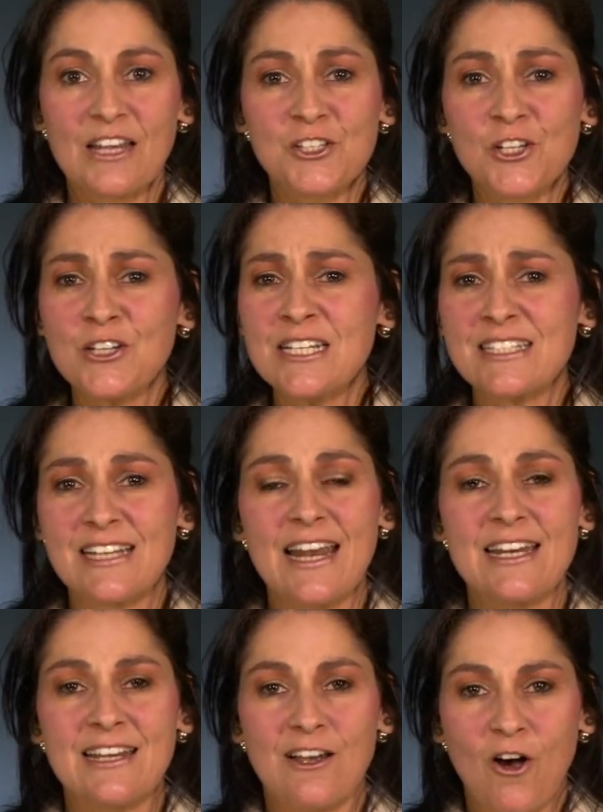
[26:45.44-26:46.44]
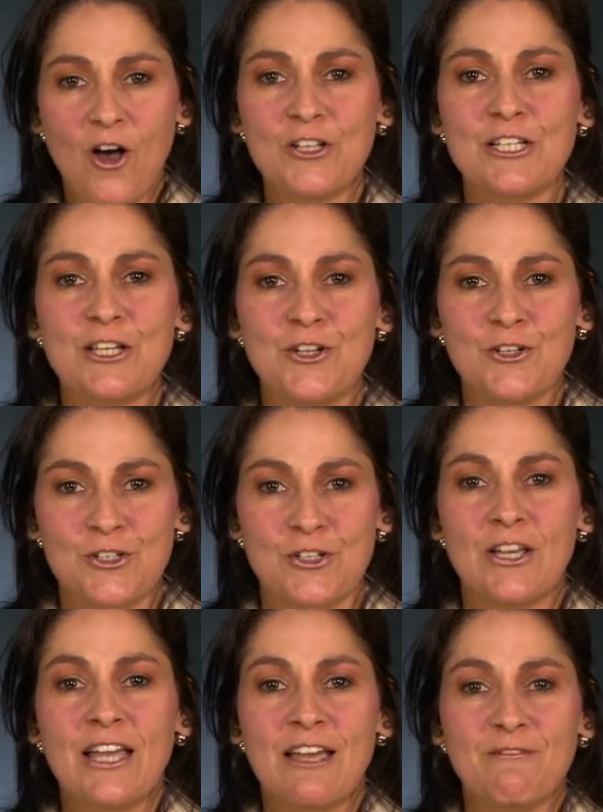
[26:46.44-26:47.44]
And so he's standing here asking you
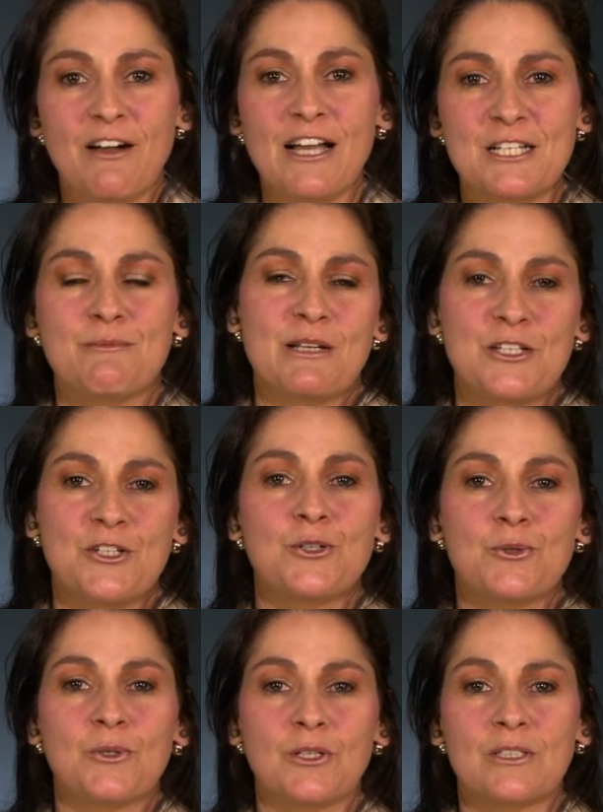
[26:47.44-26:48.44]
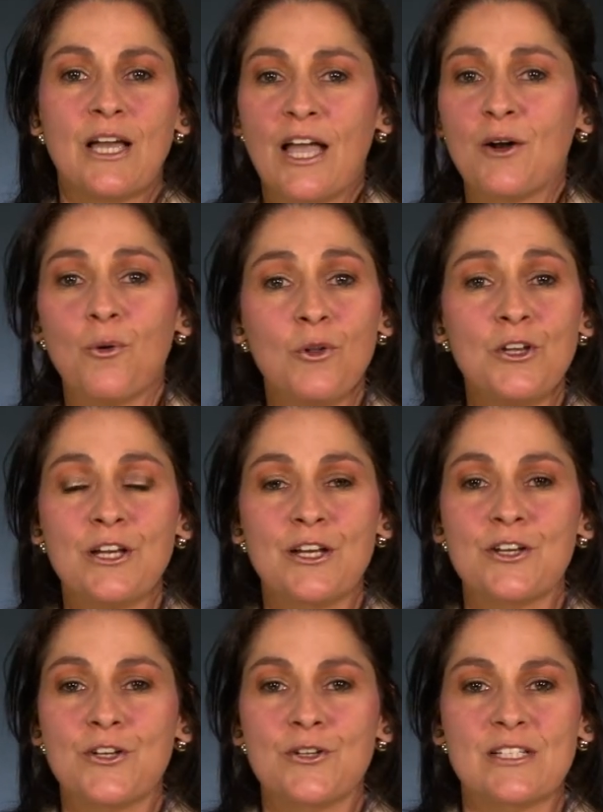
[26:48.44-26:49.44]
to invite him into your world. And all you
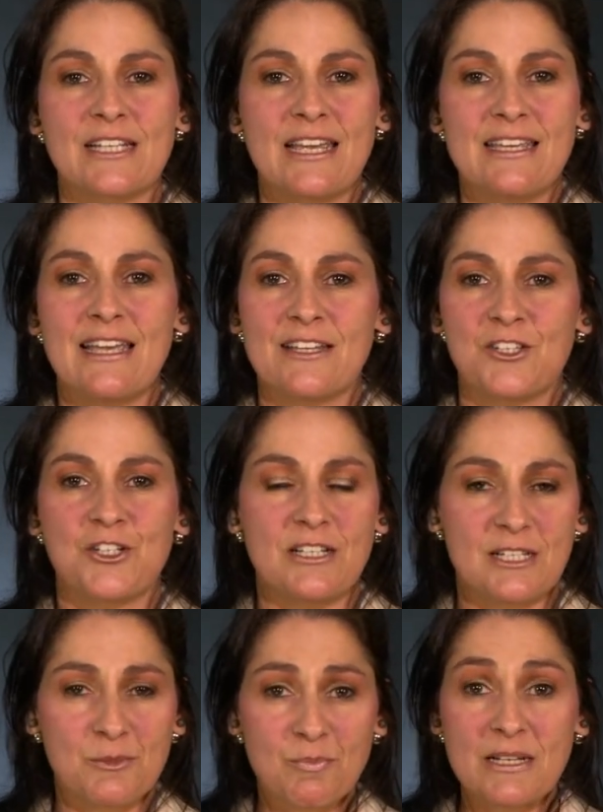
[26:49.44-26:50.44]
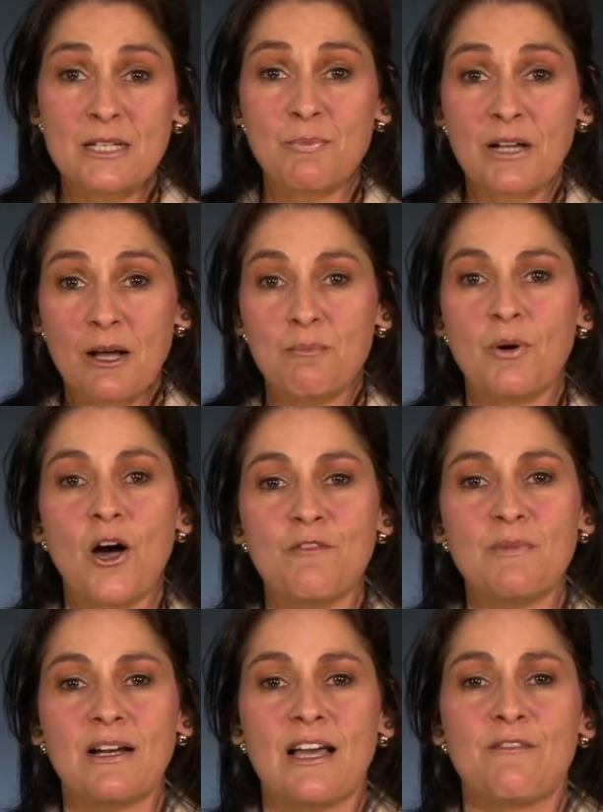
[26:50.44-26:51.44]
need to do is say, Yes, Jesus, please become part
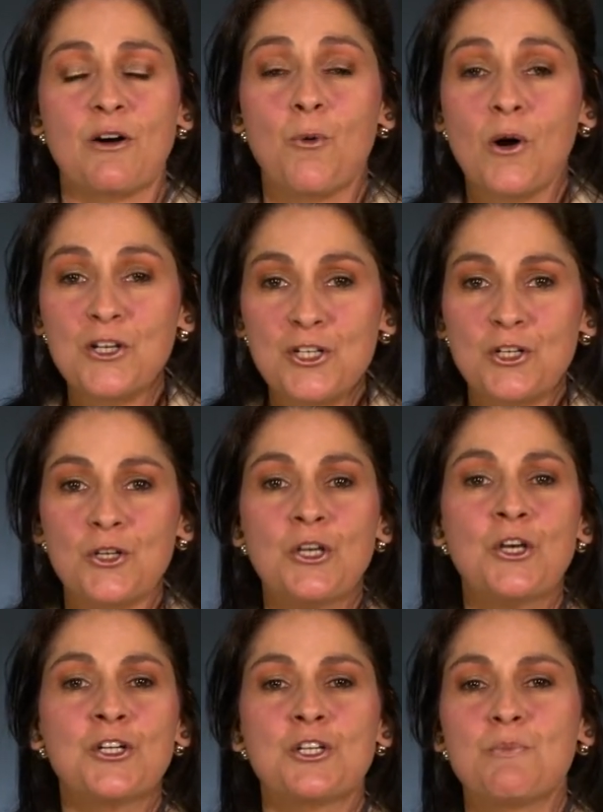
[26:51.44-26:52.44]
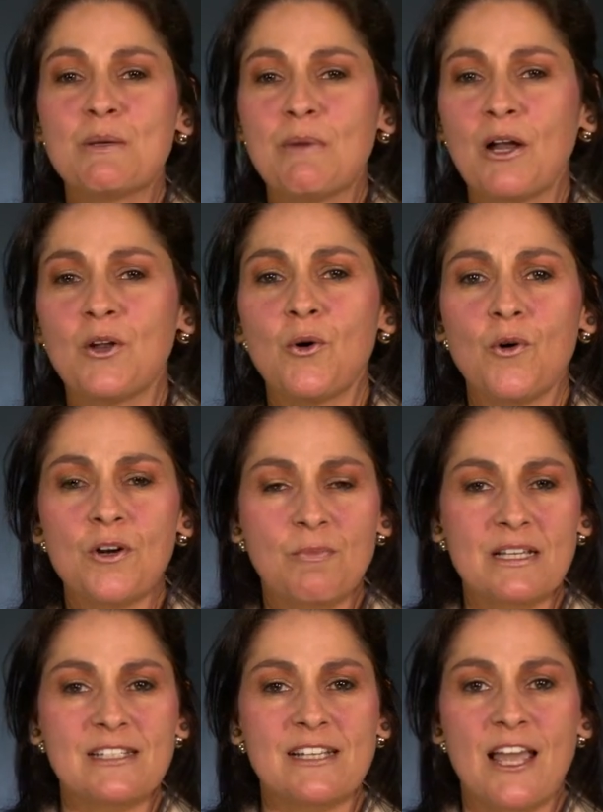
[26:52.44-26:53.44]
of my life. I want you to be my Lord,
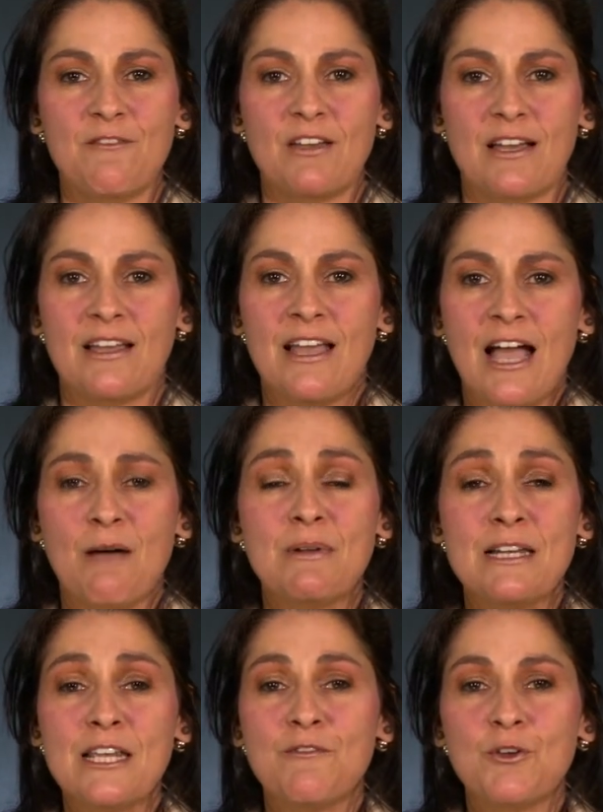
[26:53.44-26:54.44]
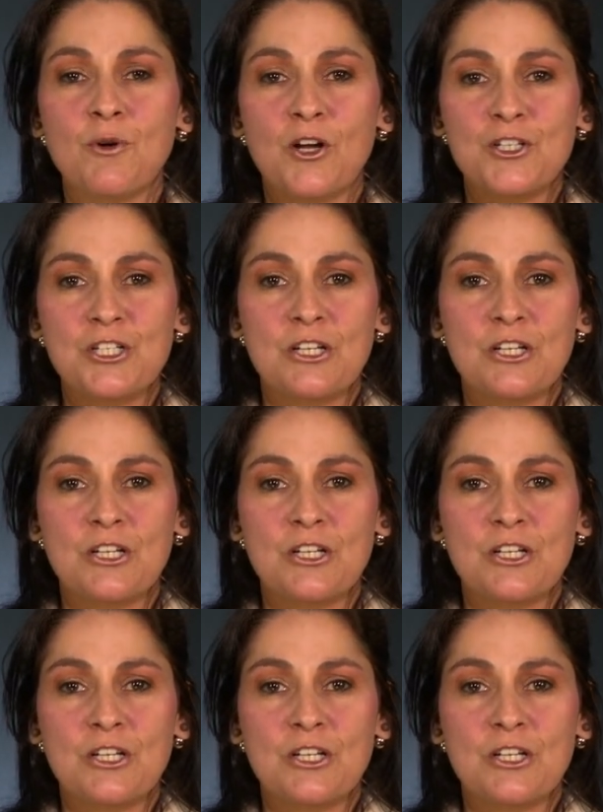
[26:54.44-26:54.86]
my Savior. I believe you are,